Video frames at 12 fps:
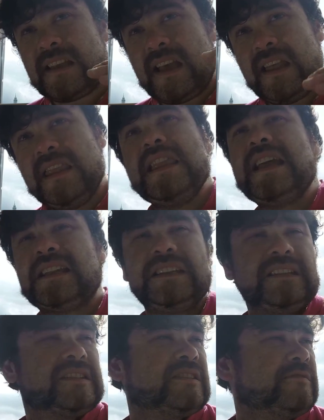a
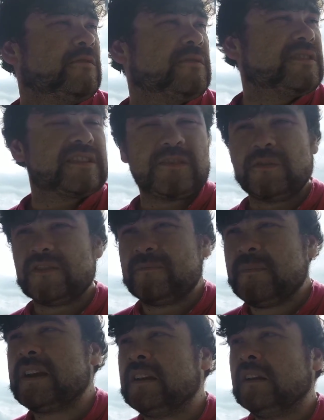little towards the sort
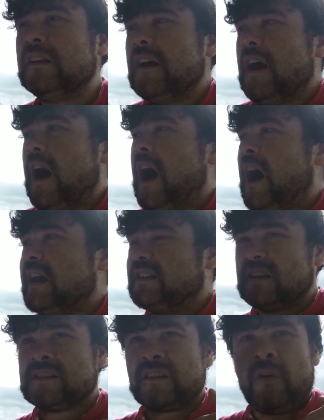of middle. It
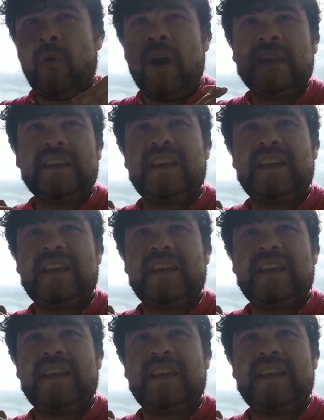doesn't quite